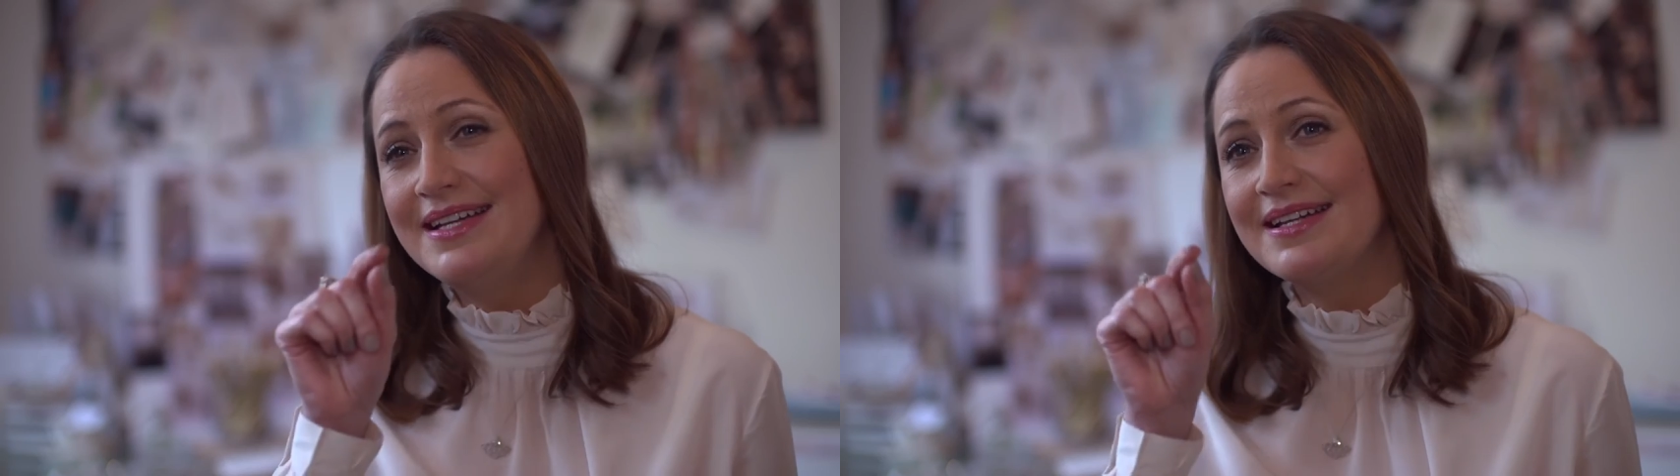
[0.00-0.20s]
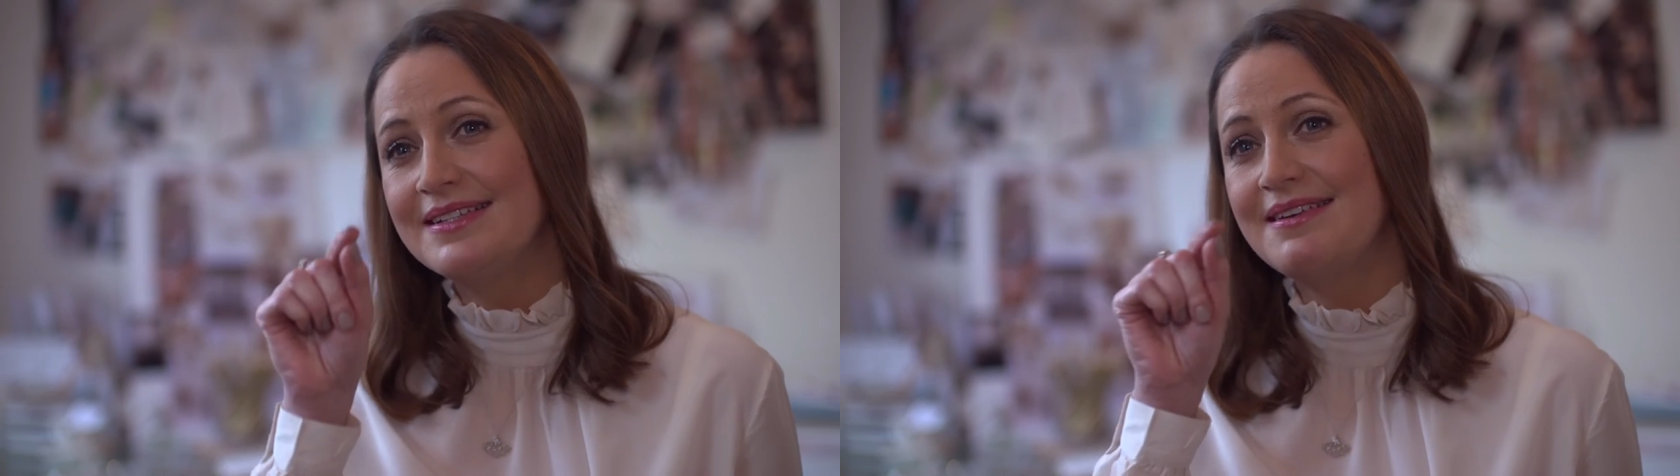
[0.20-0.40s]

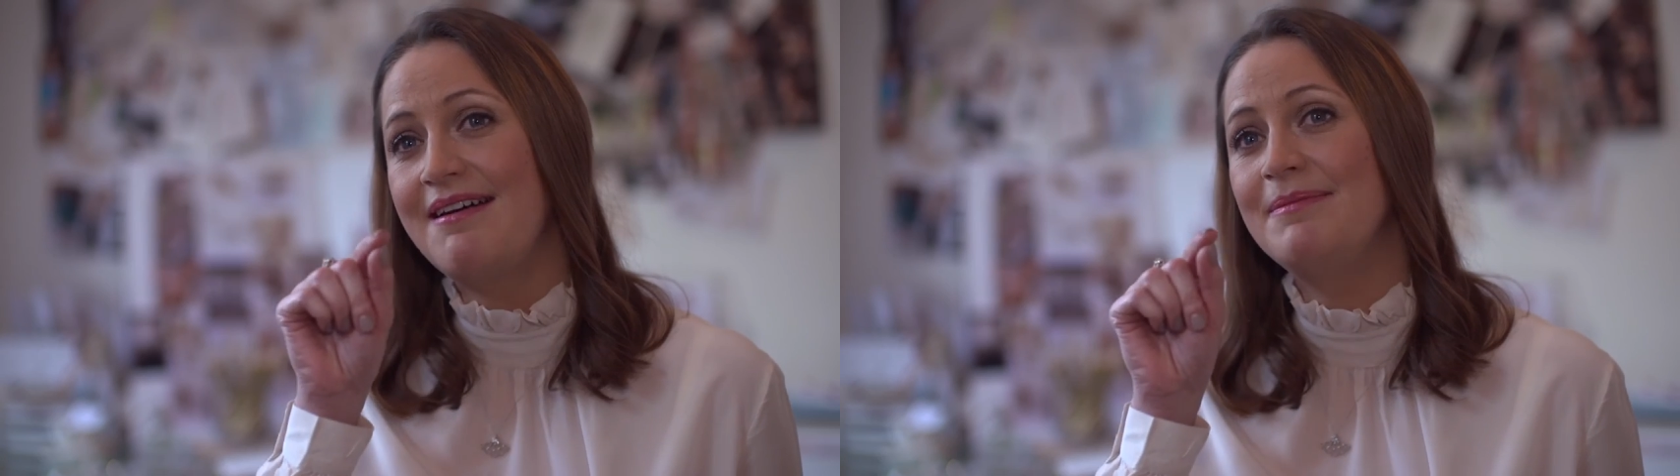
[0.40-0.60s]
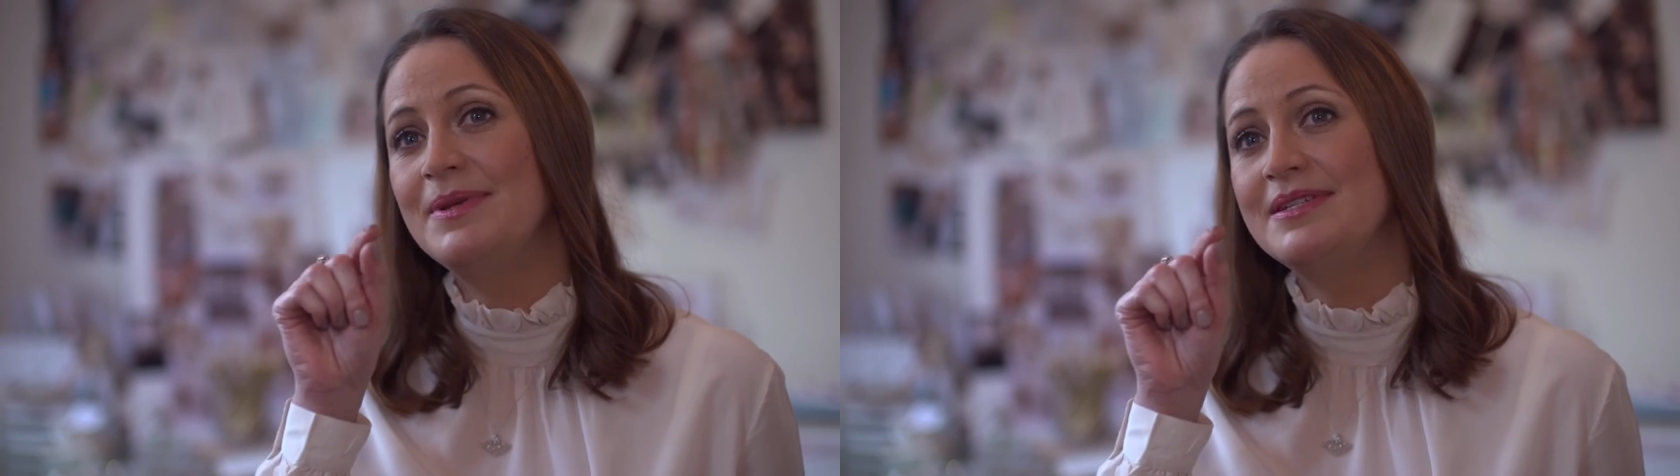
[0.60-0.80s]
little
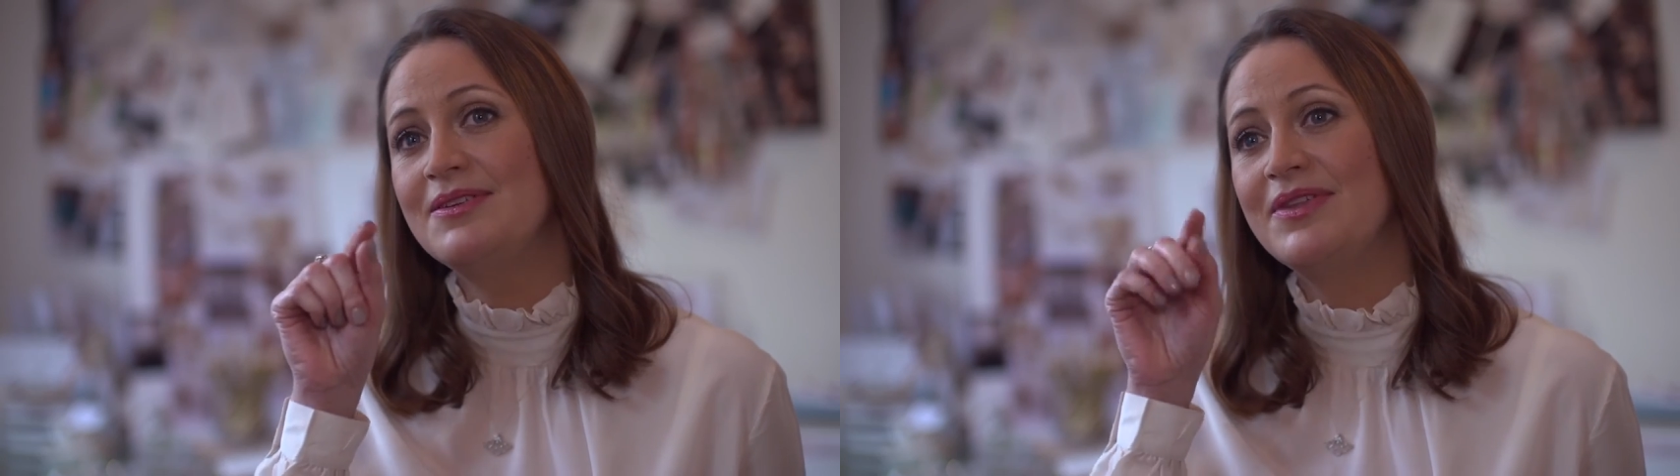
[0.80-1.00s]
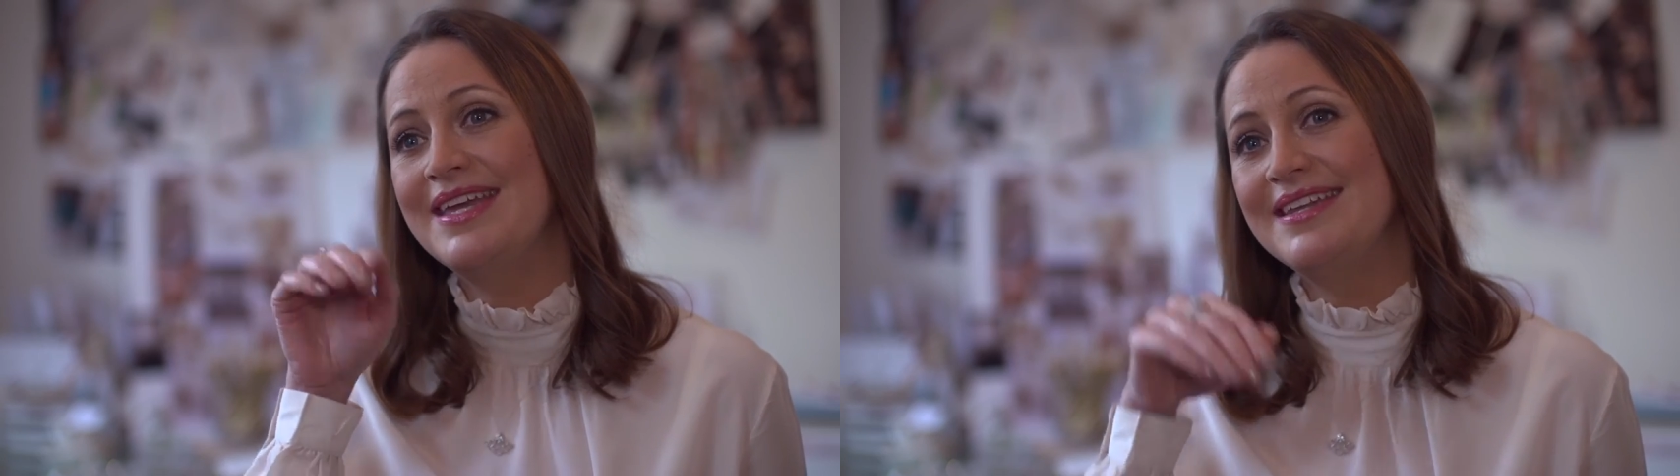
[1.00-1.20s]
diamond
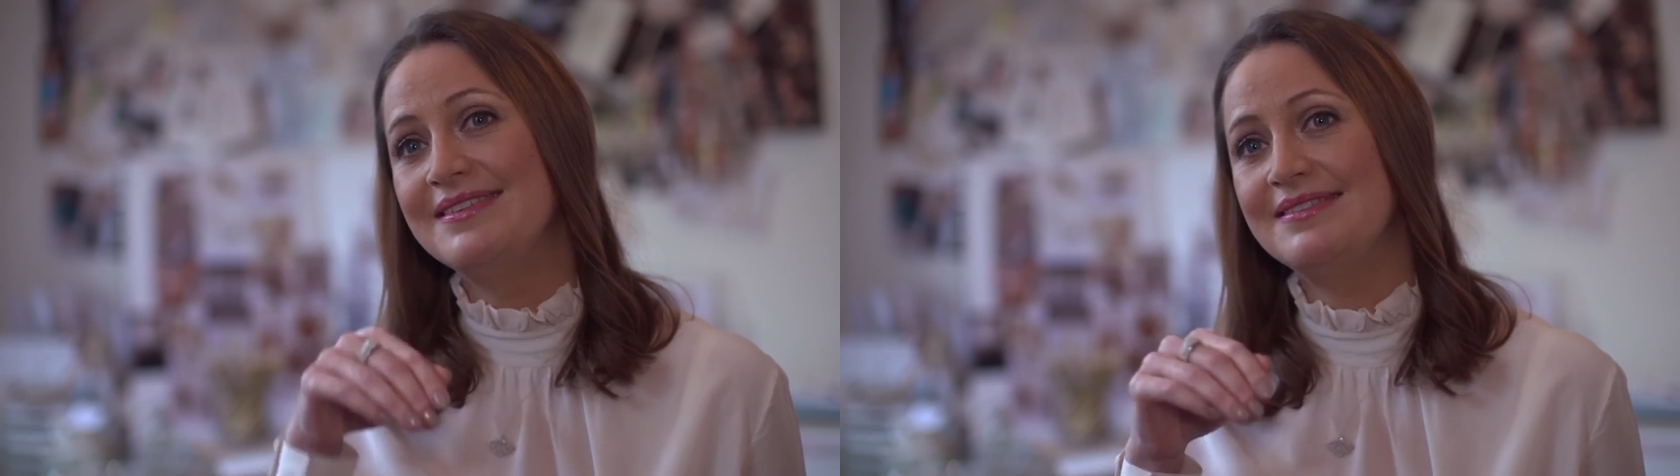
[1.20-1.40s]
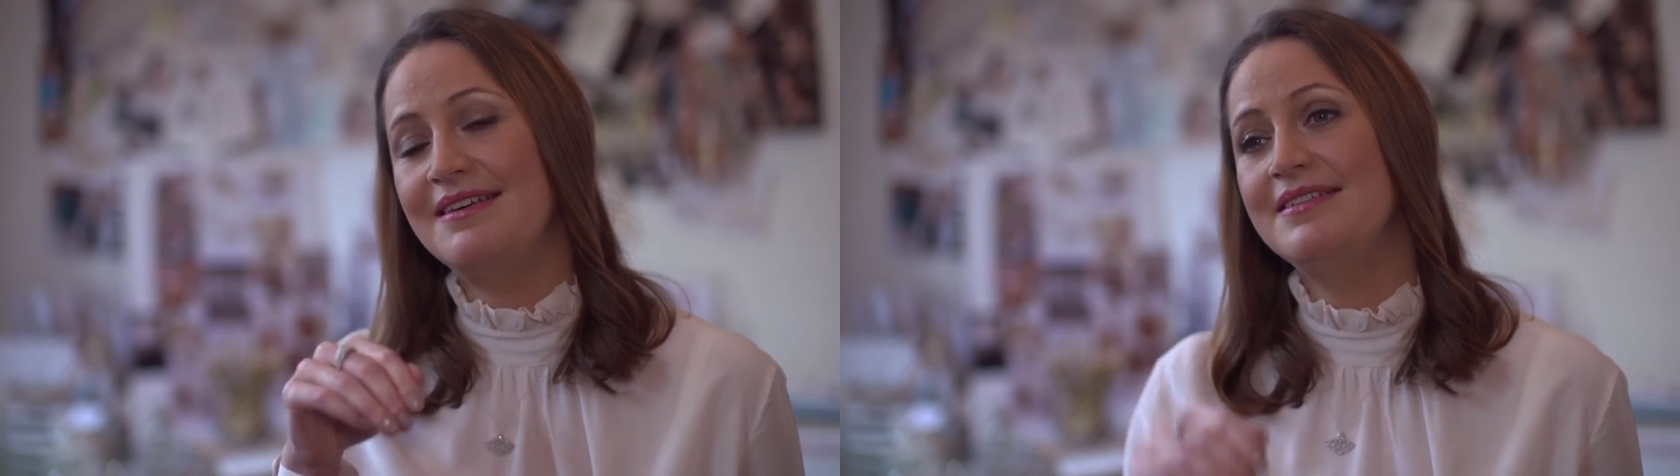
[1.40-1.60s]
on the
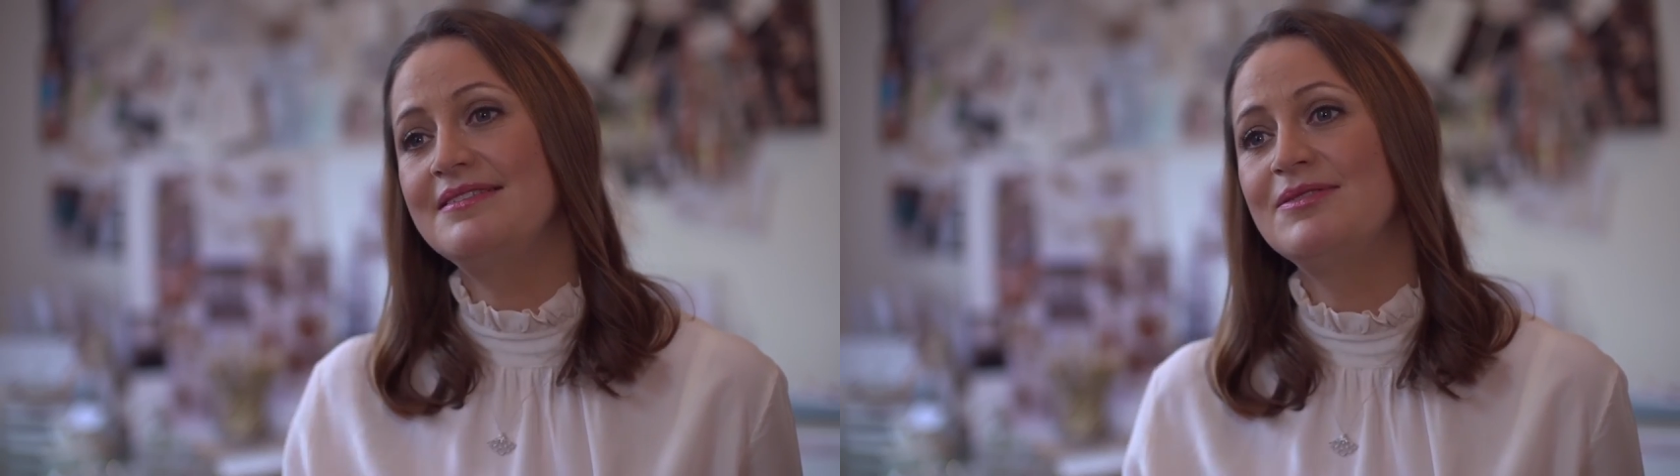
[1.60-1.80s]
inside